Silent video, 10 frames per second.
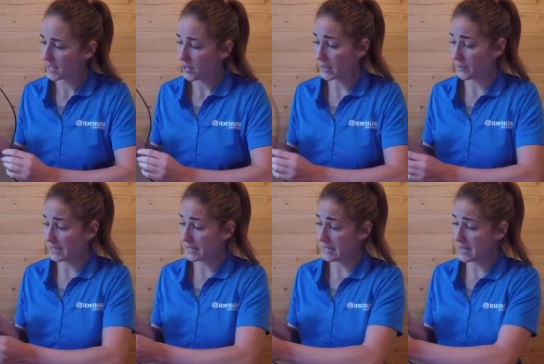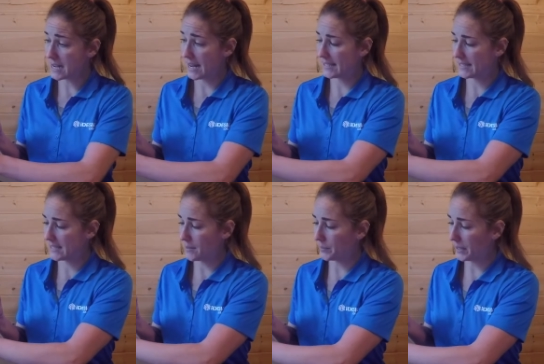So as we can see, it's
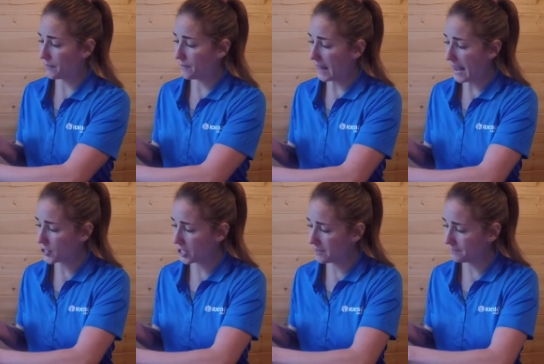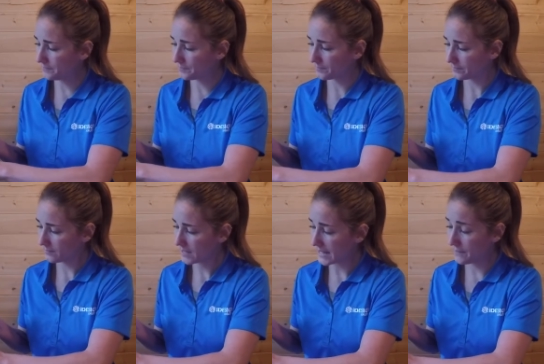simply flashing
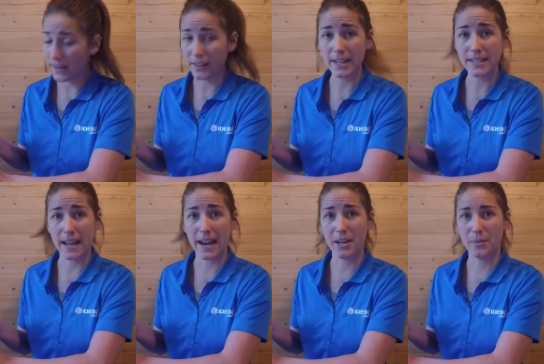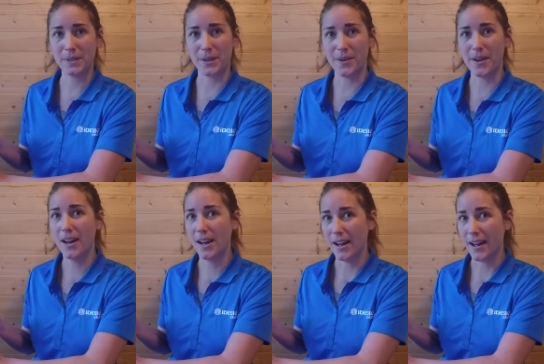various items
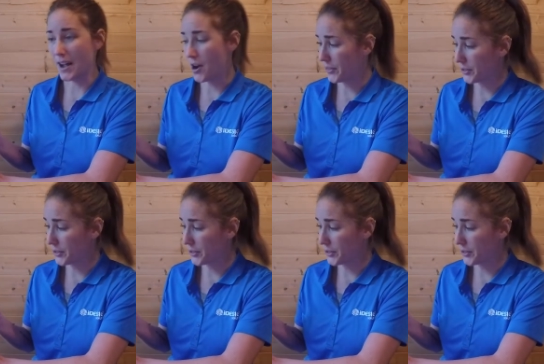on the